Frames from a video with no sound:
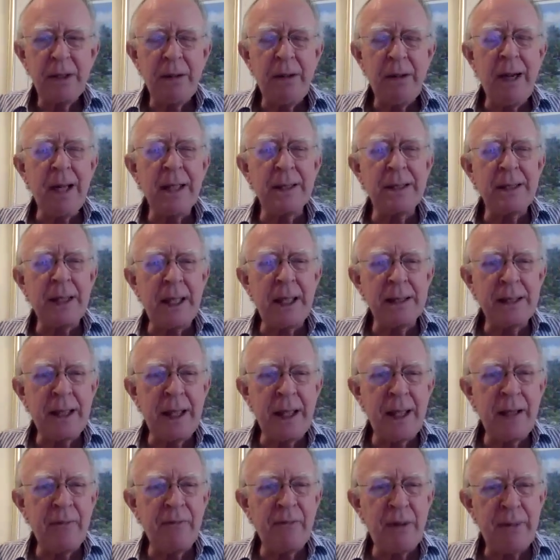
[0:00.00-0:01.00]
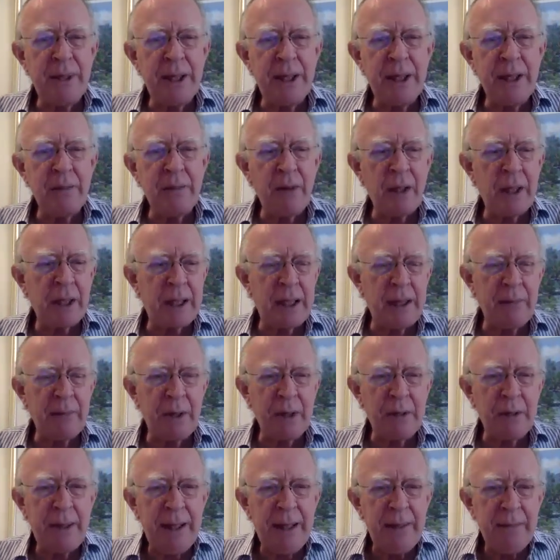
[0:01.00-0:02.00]
So how does that sound, Phoebe? Do you want to
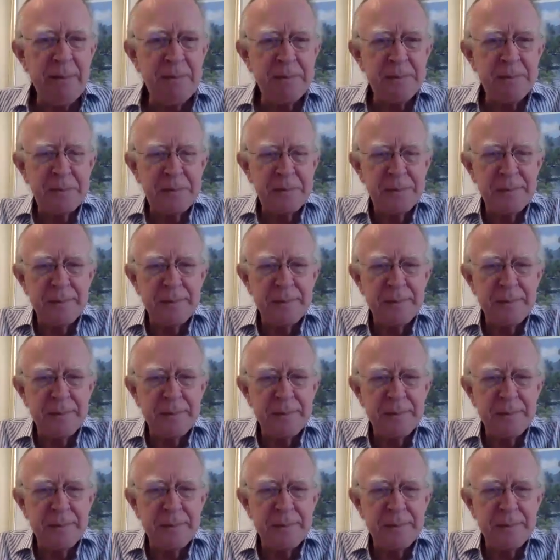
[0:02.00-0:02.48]
come with me?